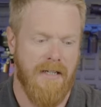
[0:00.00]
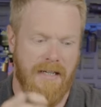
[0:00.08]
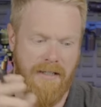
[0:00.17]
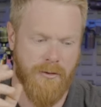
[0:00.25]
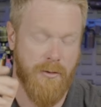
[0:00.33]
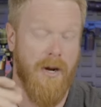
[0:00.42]

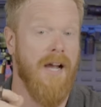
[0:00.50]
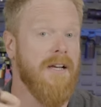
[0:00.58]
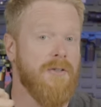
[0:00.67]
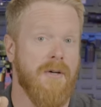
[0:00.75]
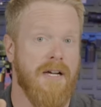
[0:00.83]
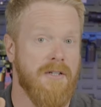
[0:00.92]
And it's trying,
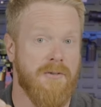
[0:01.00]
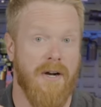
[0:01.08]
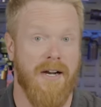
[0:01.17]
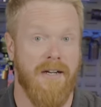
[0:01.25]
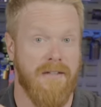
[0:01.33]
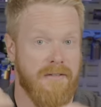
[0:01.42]
trying,
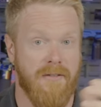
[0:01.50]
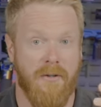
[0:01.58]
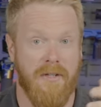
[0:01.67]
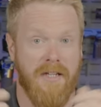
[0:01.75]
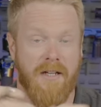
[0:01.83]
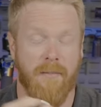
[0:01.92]
trying,
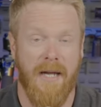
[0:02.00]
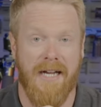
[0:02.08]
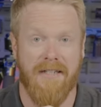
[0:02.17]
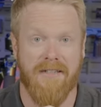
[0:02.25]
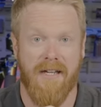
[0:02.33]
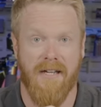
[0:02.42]
only to come back
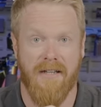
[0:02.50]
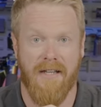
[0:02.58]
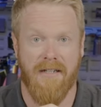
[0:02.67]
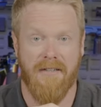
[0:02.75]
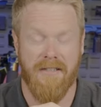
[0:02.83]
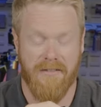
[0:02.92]
and tell you
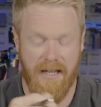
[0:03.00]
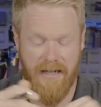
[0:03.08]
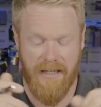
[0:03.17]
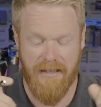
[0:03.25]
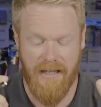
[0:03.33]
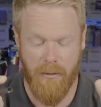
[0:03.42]
that it's not
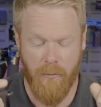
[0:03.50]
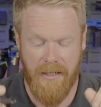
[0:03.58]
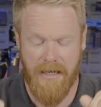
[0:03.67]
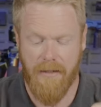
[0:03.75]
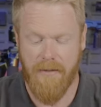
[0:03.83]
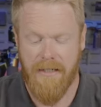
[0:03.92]
getting that
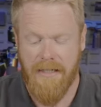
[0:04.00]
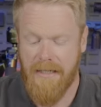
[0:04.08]
readout